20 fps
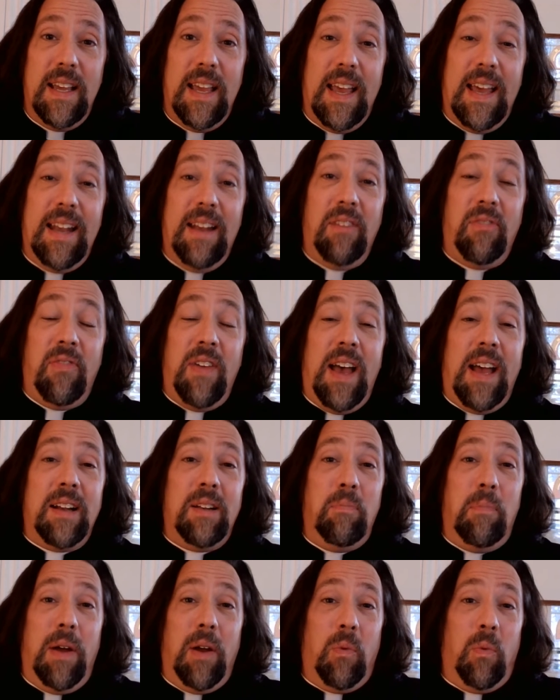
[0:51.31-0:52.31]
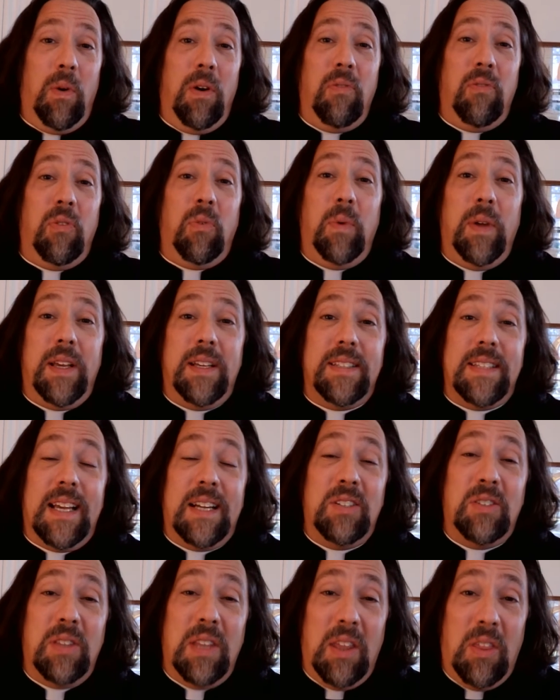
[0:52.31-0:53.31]
And in fact, my word for the week is
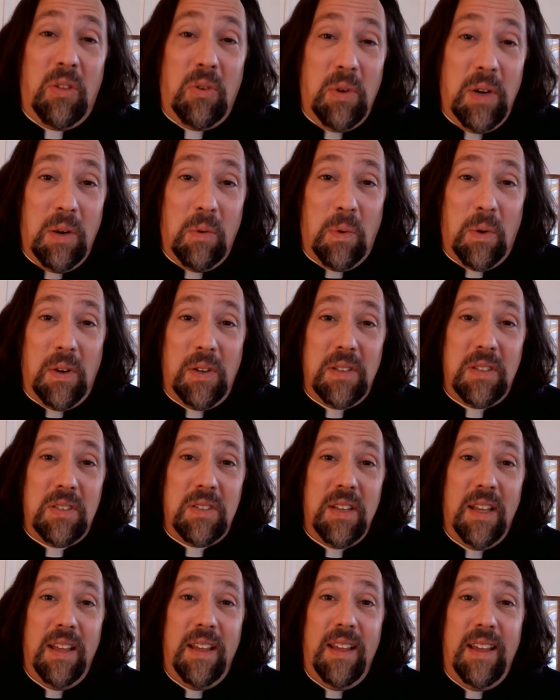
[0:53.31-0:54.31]
actually 3 words.